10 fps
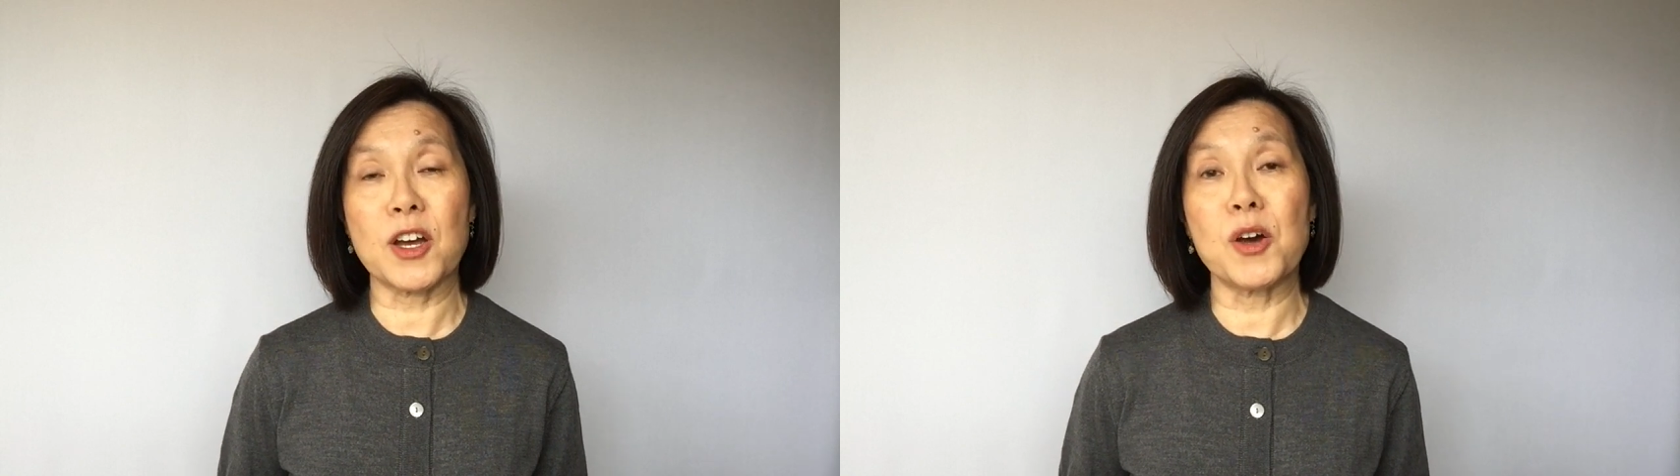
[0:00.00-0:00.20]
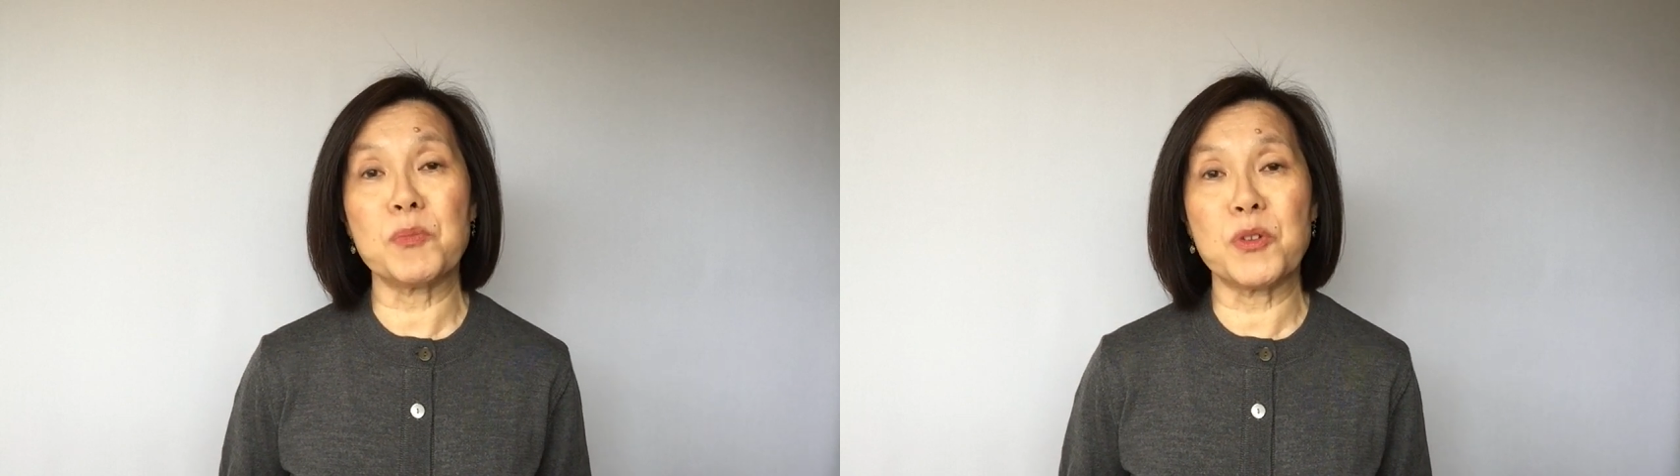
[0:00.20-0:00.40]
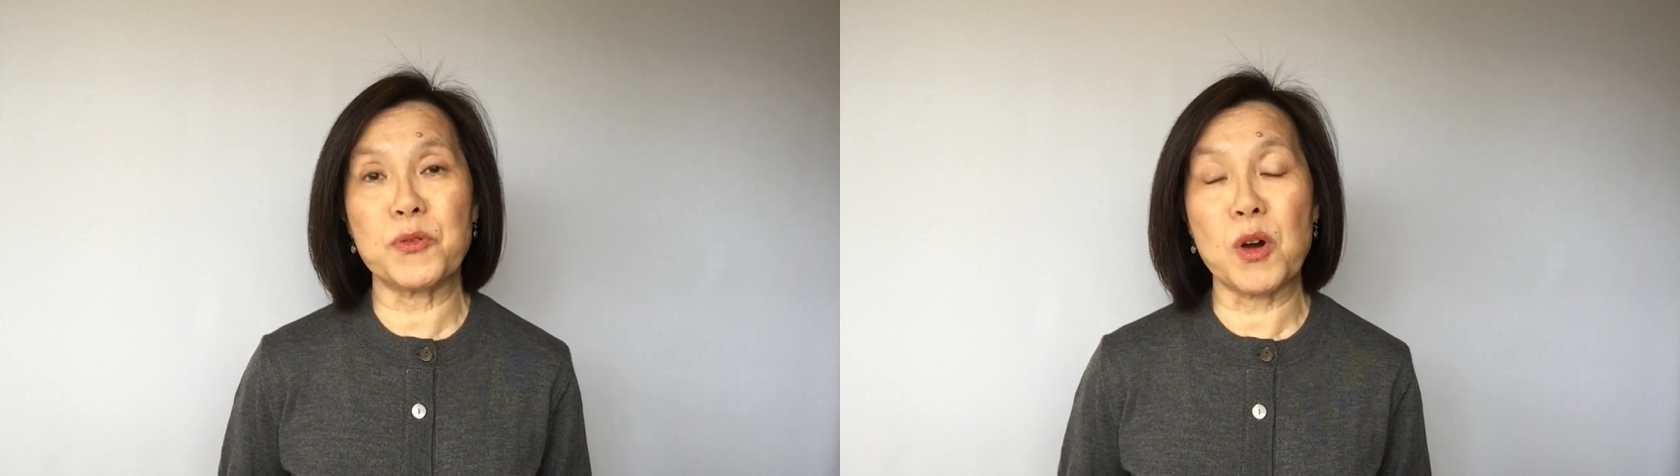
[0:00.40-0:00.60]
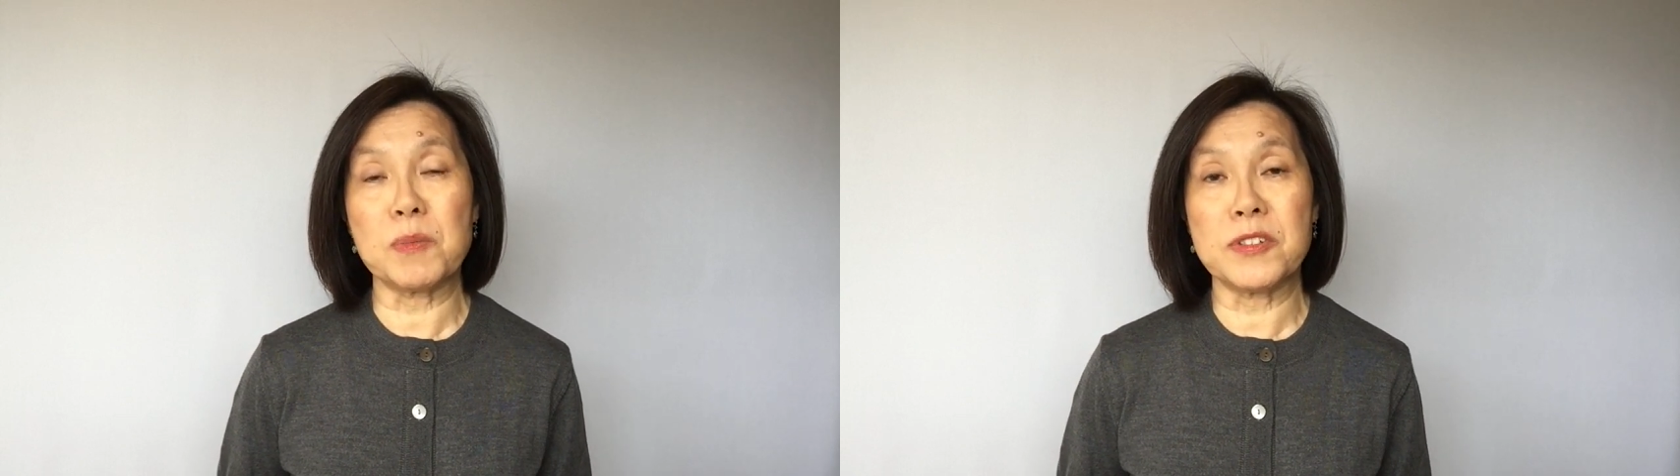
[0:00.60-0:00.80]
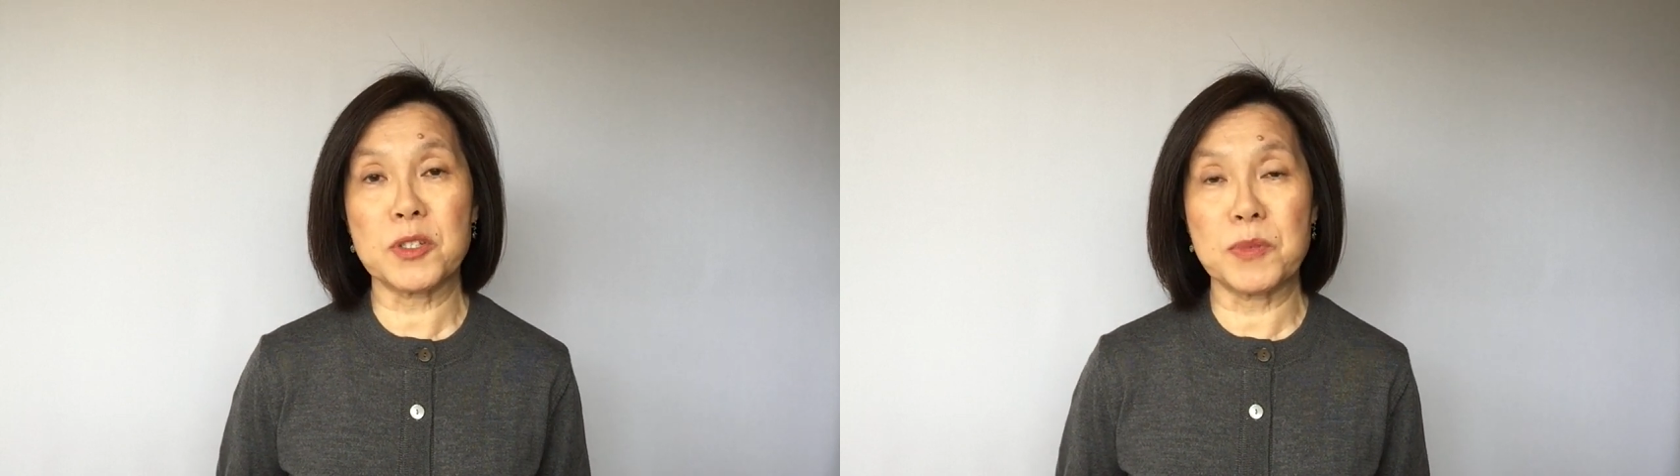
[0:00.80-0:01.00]
on
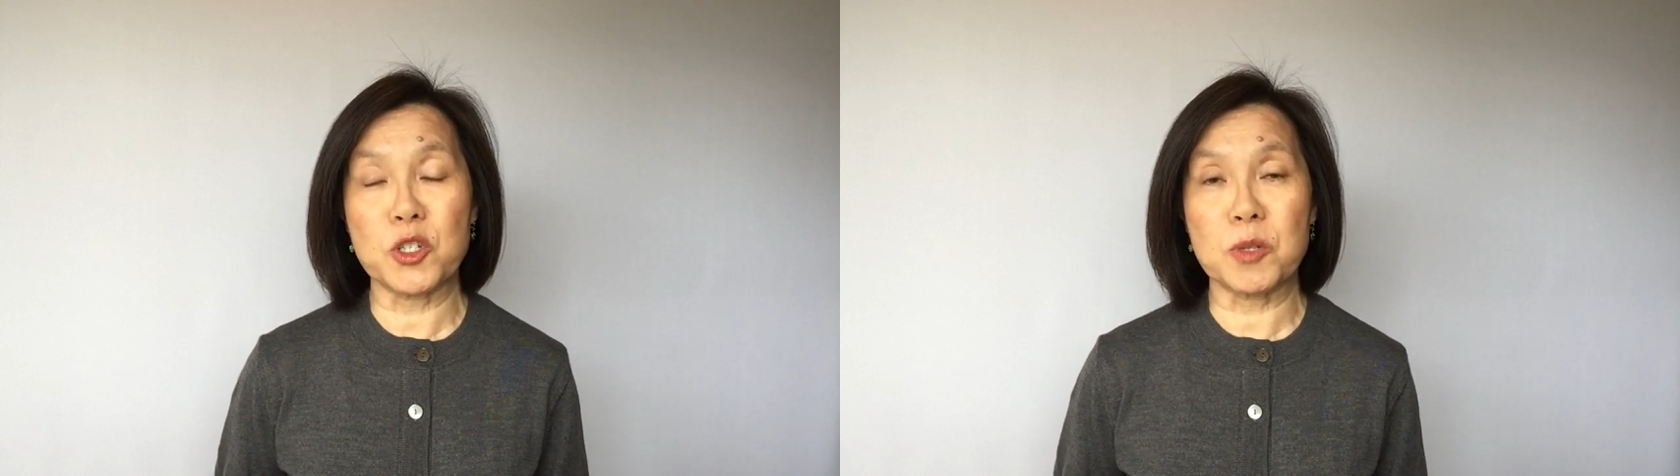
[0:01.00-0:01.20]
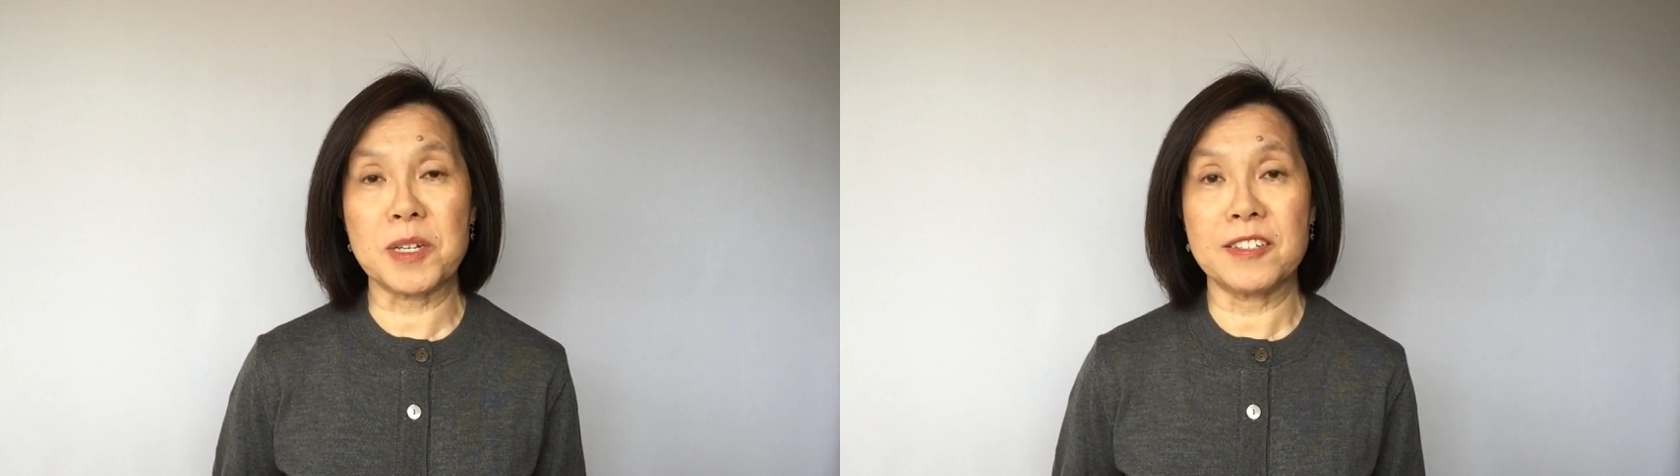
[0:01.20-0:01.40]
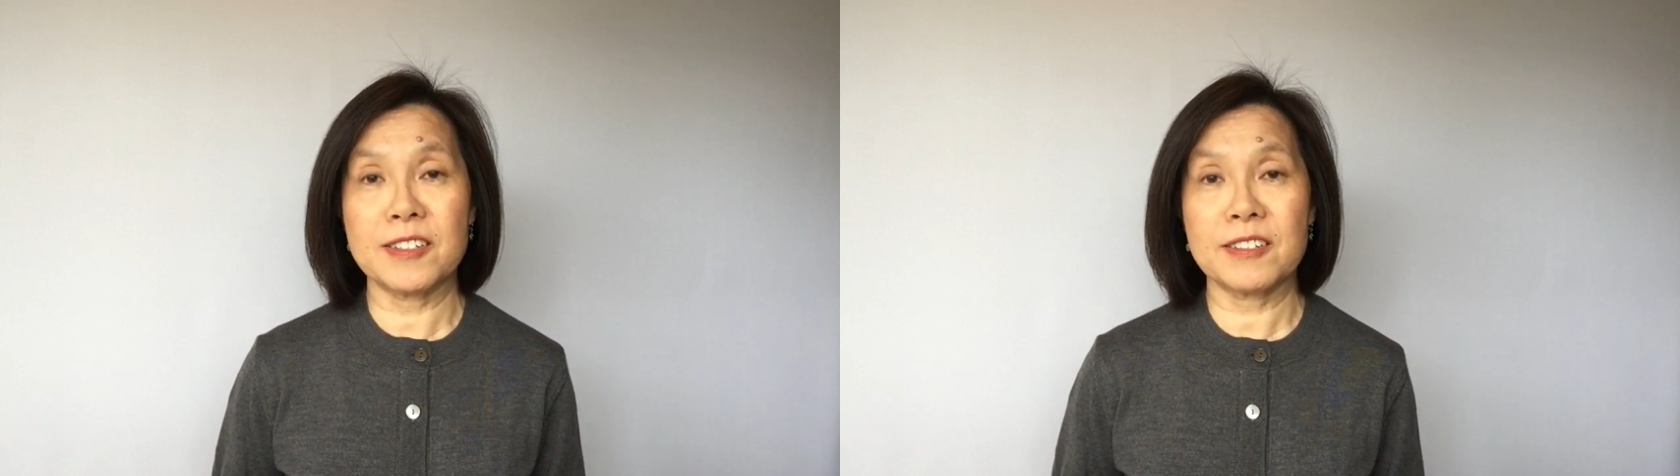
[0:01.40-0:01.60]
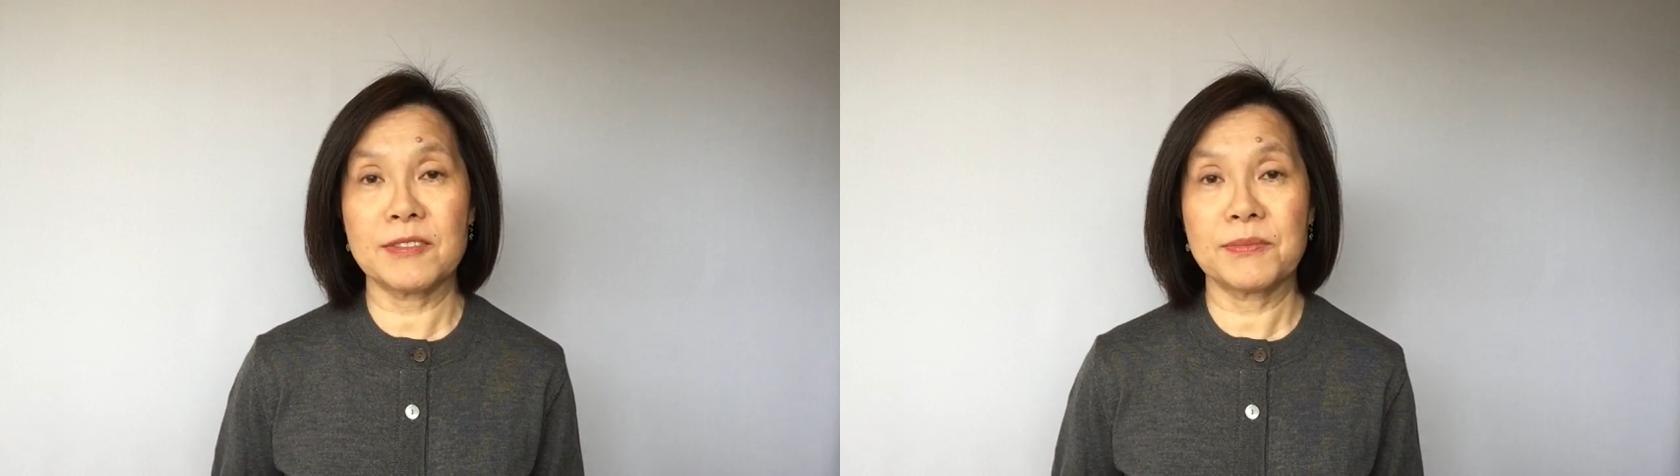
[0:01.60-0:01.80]
performance measurement.